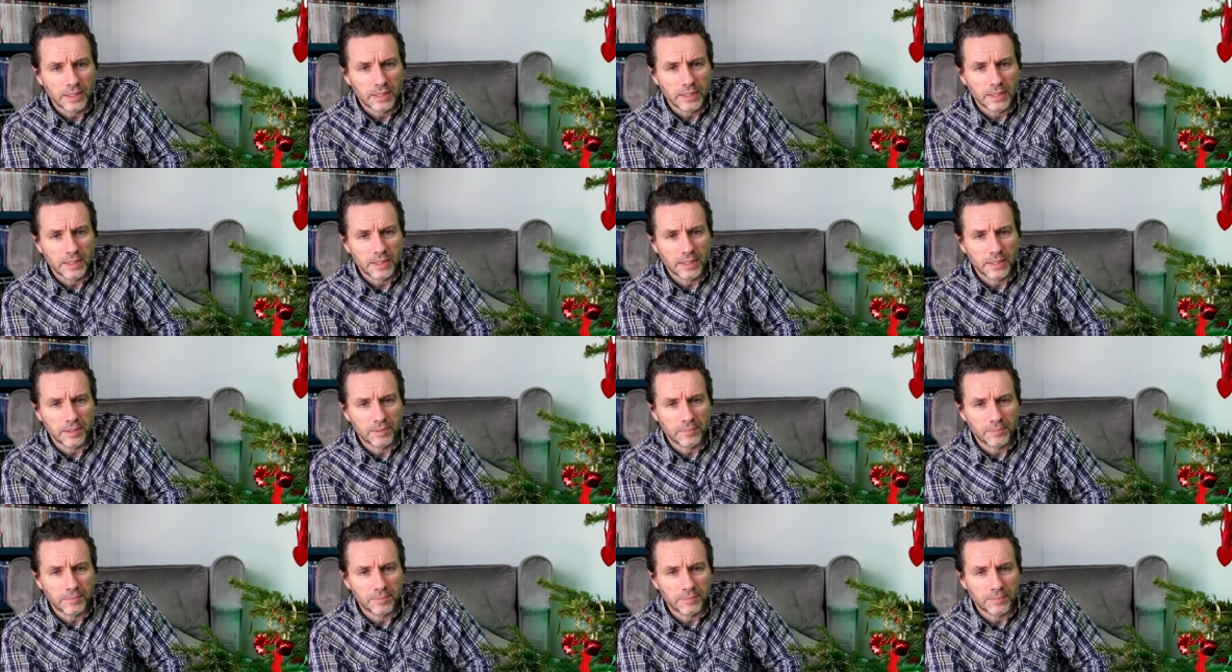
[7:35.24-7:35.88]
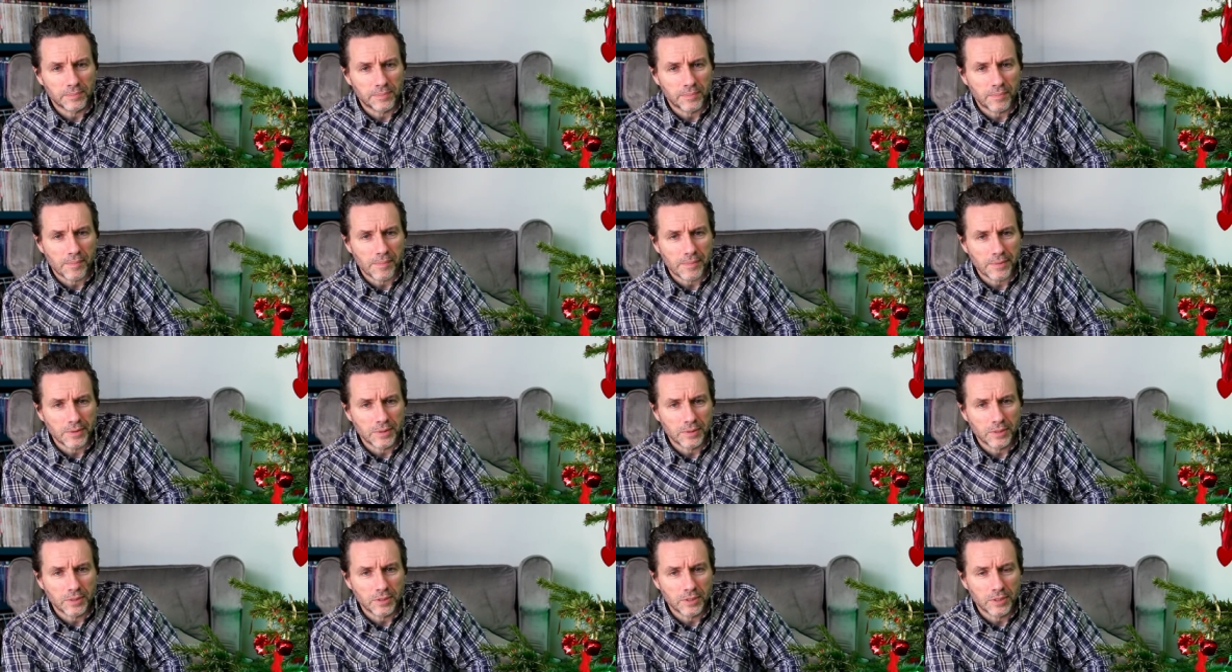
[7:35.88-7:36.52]
Yeah,
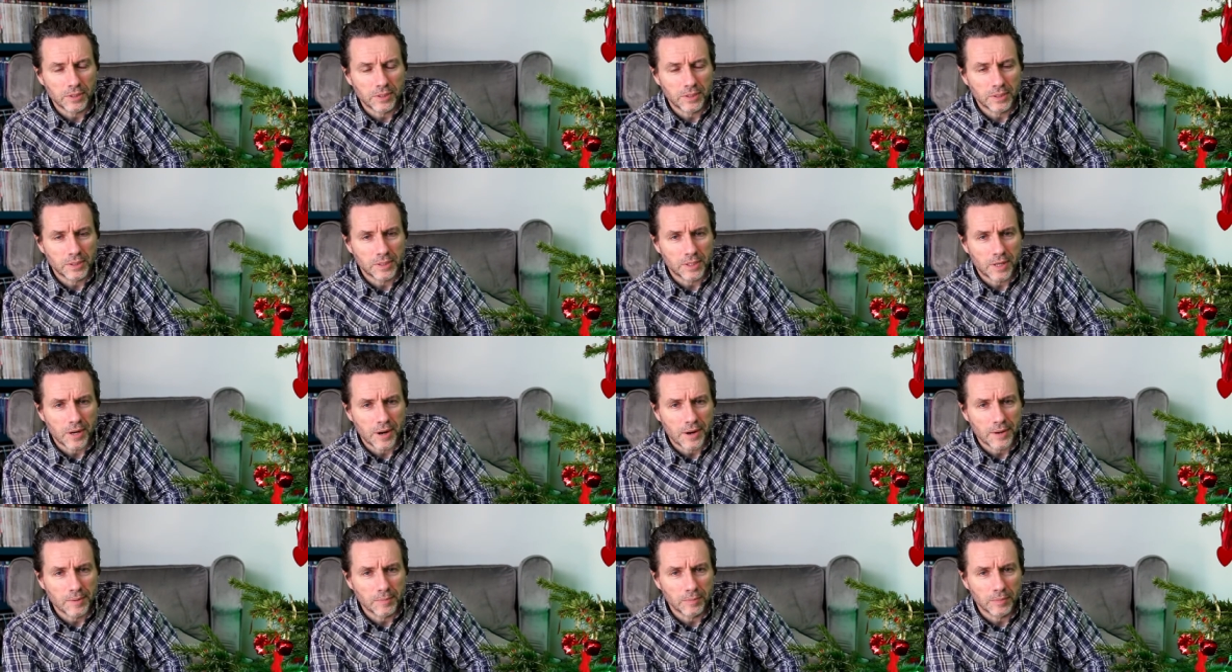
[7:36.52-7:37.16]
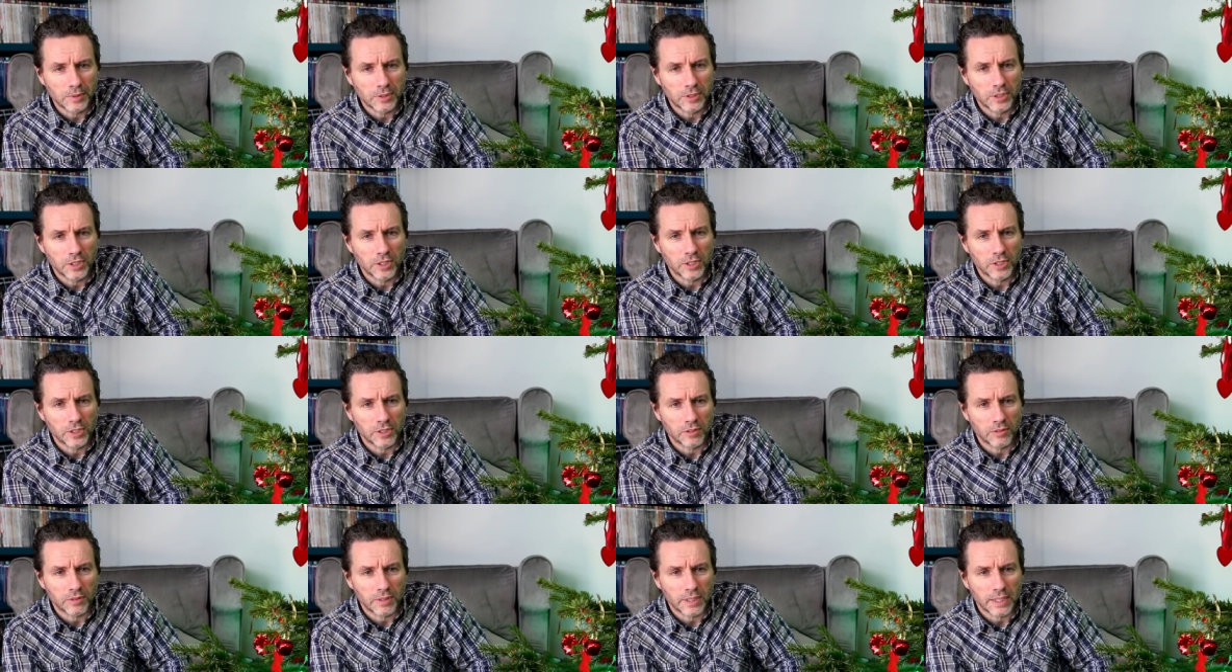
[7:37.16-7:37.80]
good.
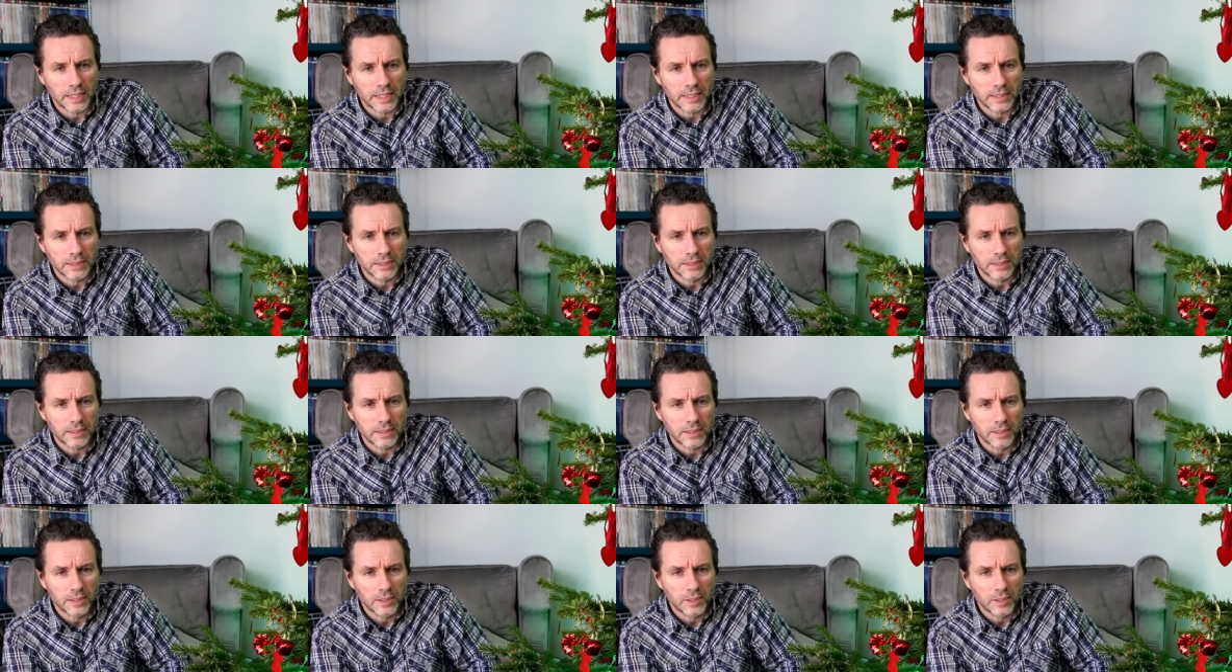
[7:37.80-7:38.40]
Moderna I had,